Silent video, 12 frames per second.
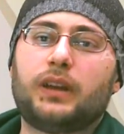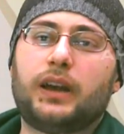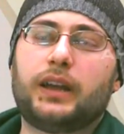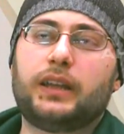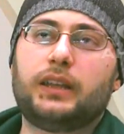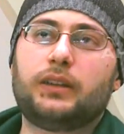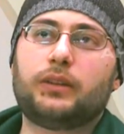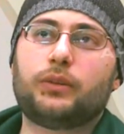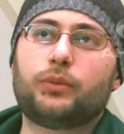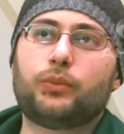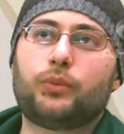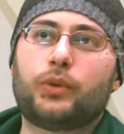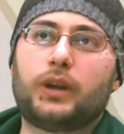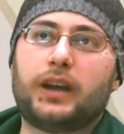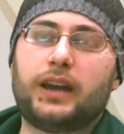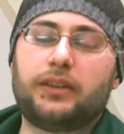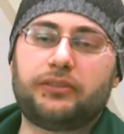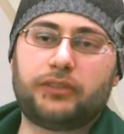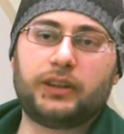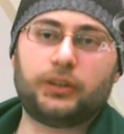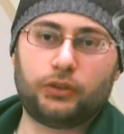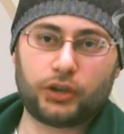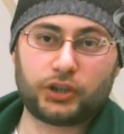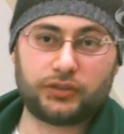had a friend,
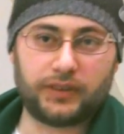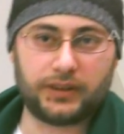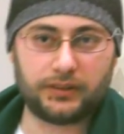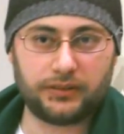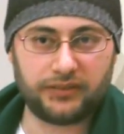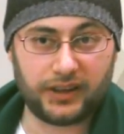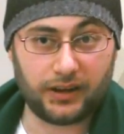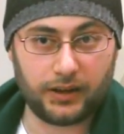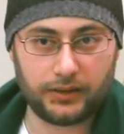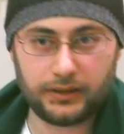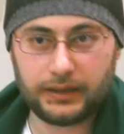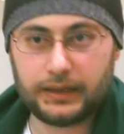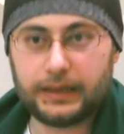a Turkish friend, Farhad.